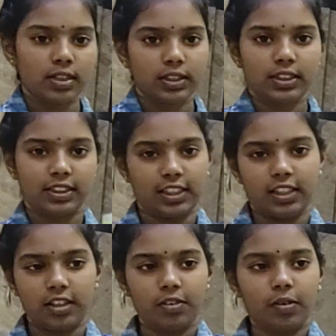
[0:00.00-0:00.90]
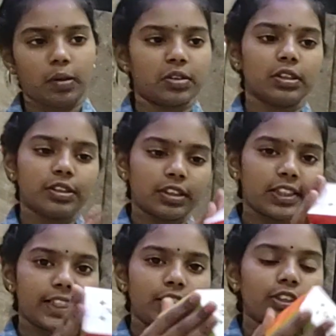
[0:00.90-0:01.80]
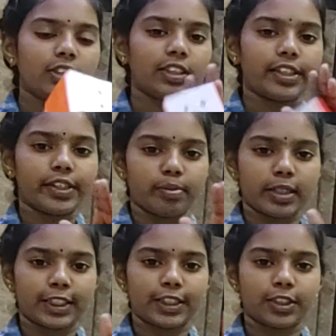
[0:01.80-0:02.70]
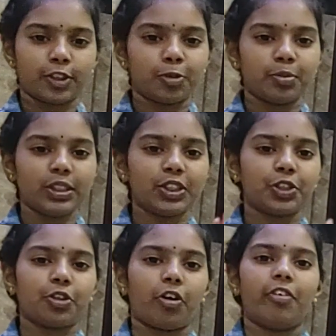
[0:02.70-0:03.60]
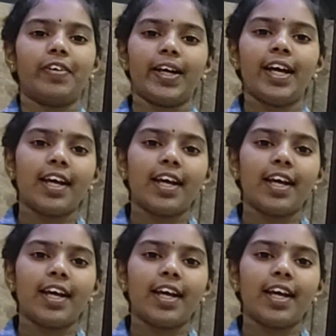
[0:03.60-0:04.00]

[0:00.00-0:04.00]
See, now our 3 into 3 Rubik's Cube is solved.